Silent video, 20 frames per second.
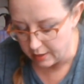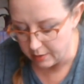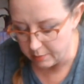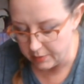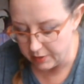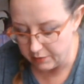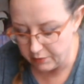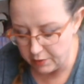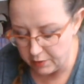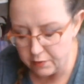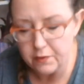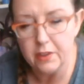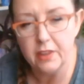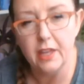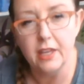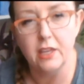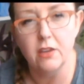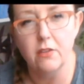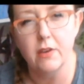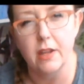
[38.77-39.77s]
But if you feel
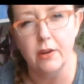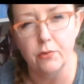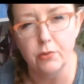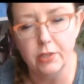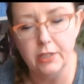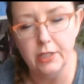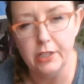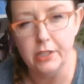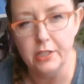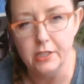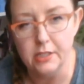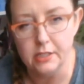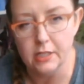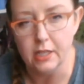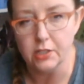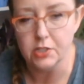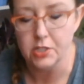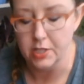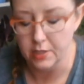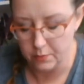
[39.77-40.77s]
like you got a really good
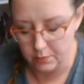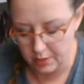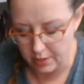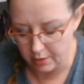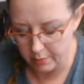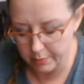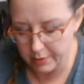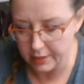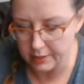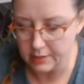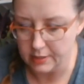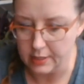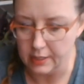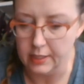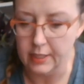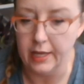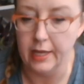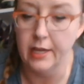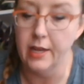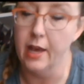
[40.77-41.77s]
suction when you press the
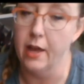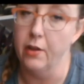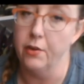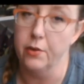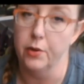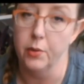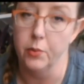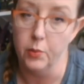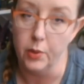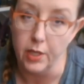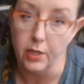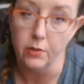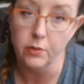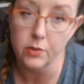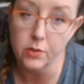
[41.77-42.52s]
clay down or when you've